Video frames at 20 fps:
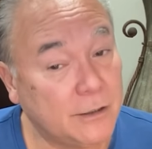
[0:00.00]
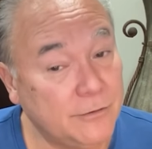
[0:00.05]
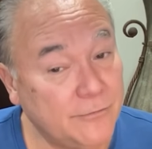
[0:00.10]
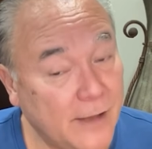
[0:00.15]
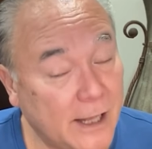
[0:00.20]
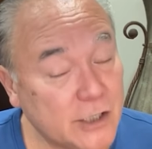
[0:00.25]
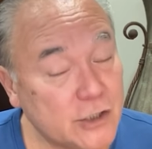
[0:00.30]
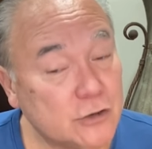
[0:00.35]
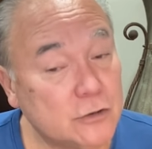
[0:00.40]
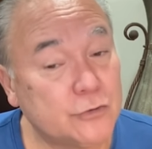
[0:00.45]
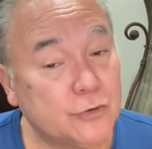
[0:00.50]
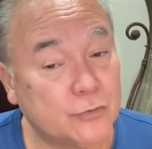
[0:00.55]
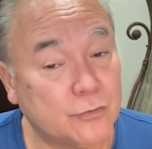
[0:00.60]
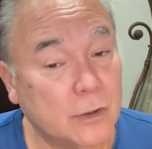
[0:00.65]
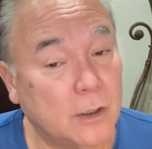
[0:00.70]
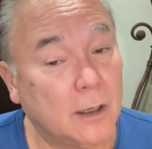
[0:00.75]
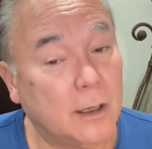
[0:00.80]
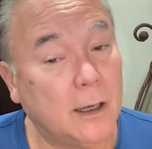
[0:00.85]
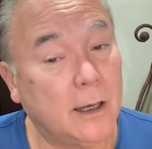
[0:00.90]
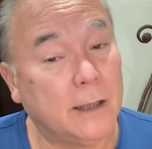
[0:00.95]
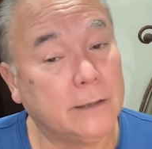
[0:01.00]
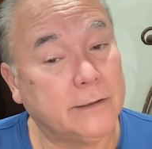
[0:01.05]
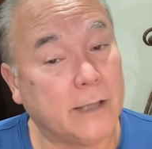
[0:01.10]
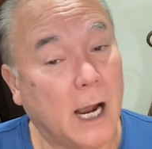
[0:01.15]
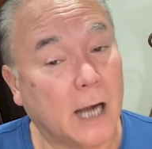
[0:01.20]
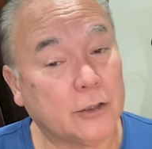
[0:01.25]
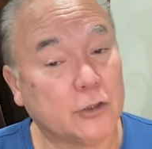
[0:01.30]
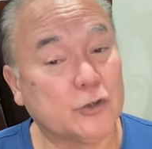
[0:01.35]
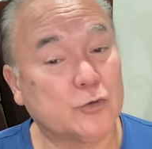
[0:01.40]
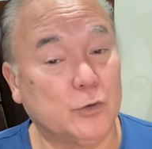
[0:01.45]
conventional
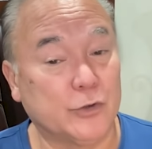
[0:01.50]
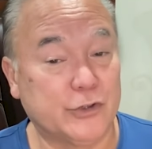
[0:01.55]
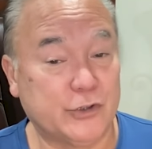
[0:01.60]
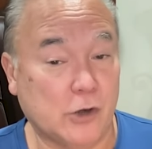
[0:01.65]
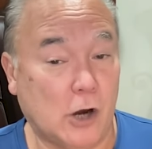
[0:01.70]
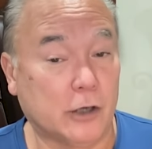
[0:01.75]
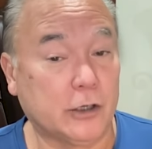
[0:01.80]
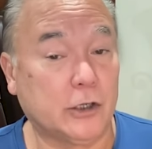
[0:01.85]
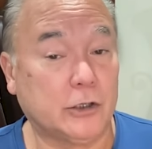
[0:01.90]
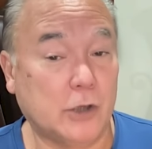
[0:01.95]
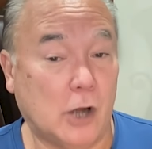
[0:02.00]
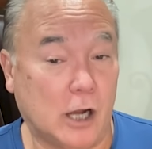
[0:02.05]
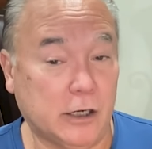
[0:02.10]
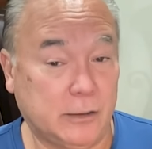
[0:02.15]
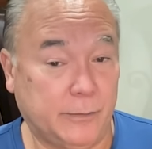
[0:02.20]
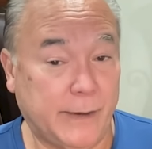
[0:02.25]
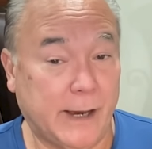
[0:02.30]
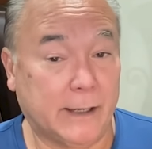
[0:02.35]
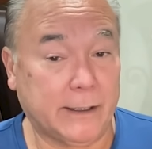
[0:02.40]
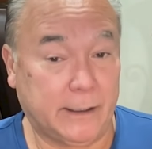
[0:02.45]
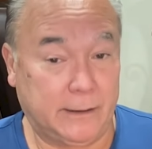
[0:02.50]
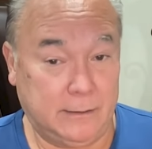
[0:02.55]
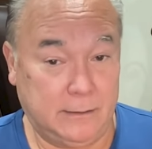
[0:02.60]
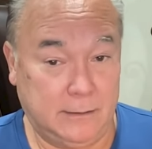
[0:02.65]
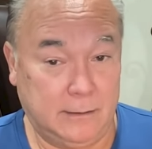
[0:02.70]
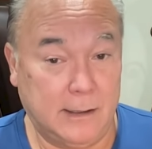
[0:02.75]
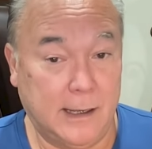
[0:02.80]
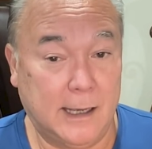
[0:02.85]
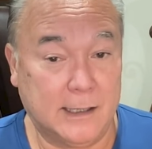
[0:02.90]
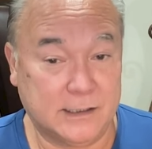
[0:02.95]
doctors will start to talk about it
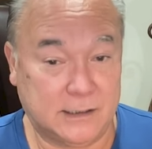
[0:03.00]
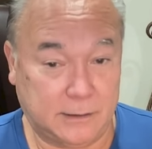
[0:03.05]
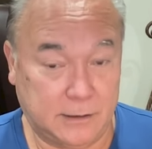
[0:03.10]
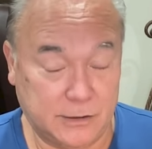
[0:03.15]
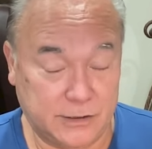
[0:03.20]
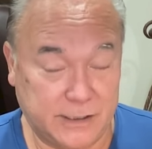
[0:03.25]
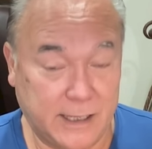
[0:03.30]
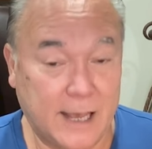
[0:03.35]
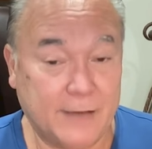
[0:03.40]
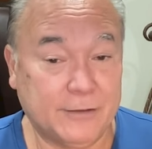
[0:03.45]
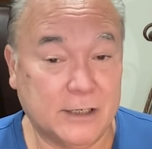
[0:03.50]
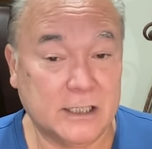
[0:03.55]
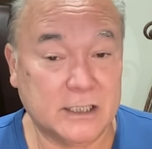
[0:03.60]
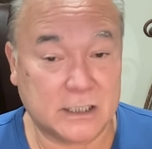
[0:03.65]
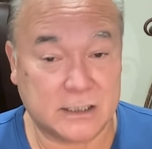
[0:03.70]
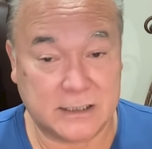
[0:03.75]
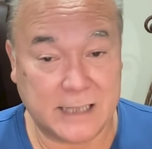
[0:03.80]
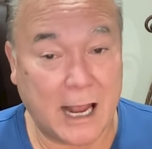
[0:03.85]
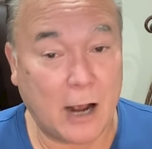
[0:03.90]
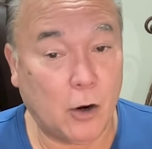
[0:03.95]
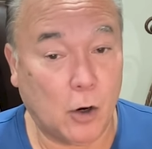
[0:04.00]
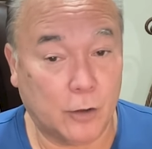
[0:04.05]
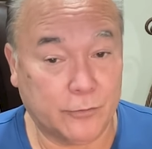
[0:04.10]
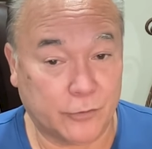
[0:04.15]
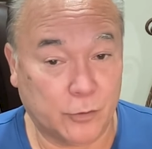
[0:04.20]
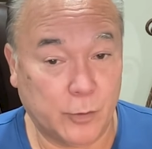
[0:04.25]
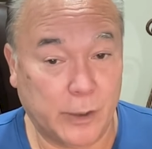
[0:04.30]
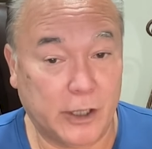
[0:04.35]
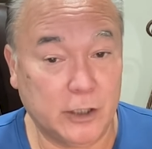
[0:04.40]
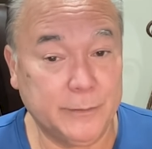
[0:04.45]
because the evidence is now
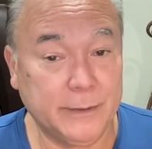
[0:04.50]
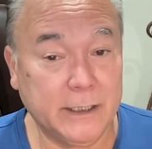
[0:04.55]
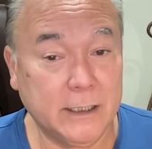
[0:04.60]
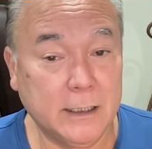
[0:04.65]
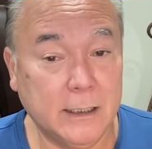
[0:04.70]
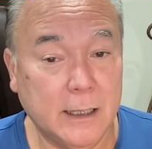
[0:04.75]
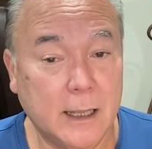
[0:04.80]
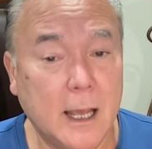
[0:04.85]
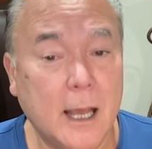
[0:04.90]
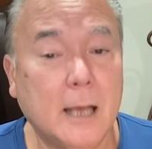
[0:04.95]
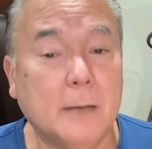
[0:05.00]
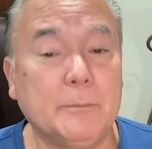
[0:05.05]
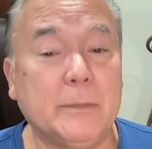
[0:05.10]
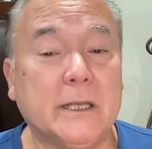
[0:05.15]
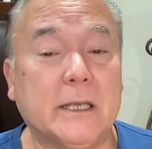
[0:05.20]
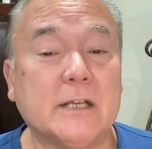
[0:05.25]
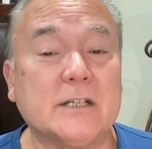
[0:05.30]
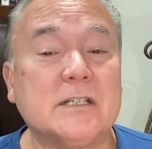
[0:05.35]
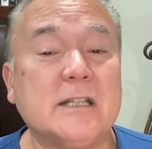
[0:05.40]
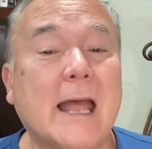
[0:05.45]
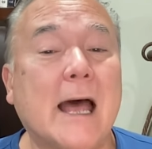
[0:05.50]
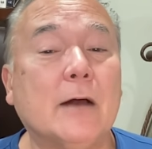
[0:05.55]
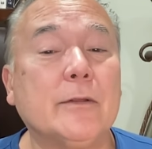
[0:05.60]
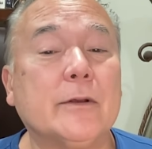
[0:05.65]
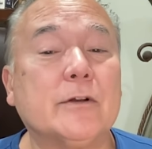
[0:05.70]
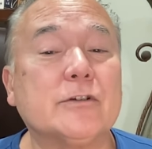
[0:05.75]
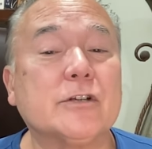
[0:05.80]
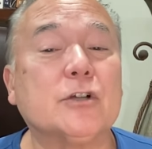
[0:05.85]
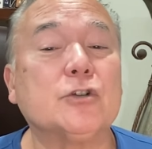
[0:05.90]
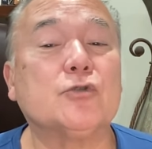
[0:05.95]
overwhelming, because now
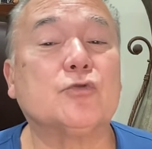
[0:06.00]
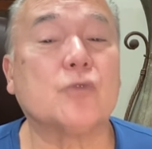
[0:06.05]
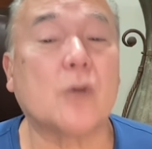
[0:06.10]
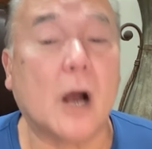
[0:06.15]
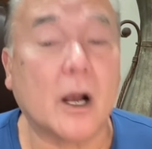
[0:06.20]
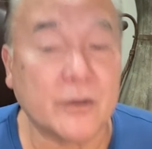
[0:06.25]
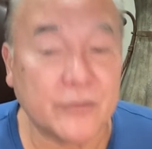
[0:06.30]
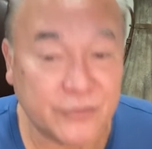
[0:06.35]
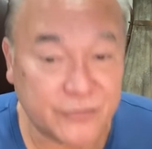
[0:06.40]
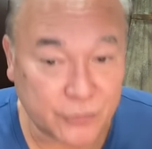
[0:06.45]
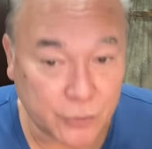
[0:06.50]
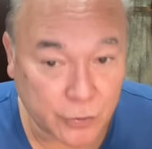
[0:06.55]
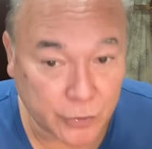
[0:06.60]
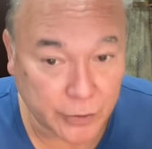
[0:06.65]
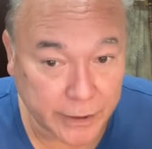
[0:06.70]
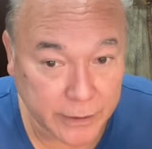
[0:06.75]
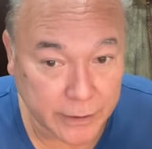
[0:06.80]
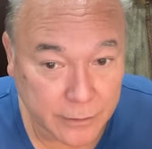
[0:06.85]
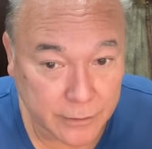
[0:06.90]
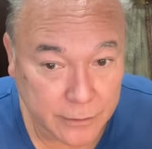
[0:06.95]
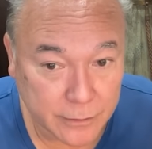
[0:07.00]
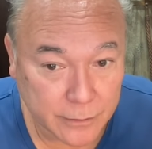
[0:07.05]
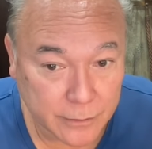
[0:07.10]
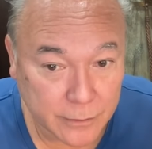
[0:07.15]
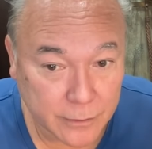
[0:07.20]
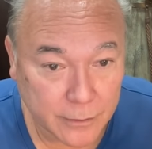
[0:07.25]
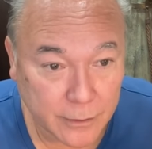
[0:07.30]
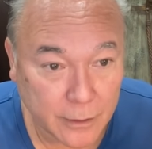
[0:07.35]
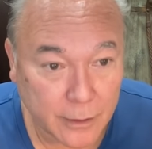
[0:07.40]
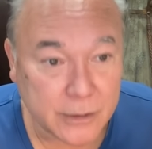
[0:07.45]
there's a drug for it,
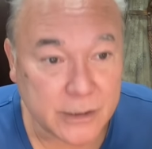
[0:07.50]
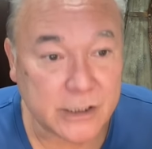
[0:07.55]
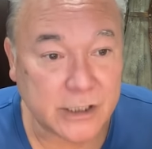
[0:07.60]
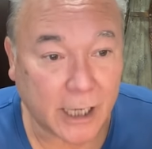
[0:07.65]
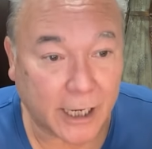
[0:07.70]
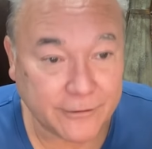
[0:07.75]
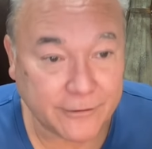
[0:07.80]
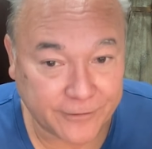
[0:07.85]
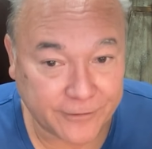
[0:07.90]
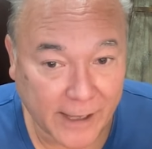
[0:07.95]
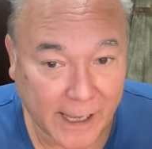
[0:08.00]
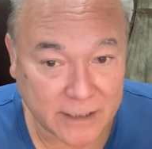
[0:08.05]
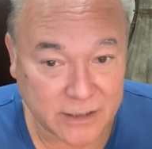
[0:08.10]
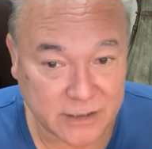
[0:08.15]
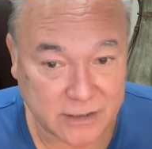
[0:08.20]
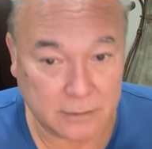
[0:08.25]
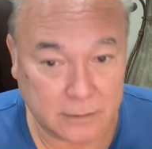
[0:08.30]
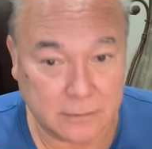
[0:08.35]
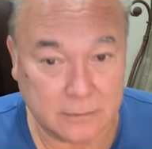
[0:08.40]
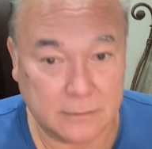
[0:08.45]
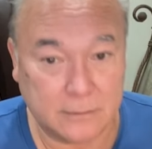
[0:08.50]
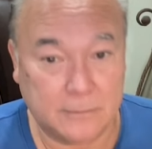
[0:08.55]
Xifaxan.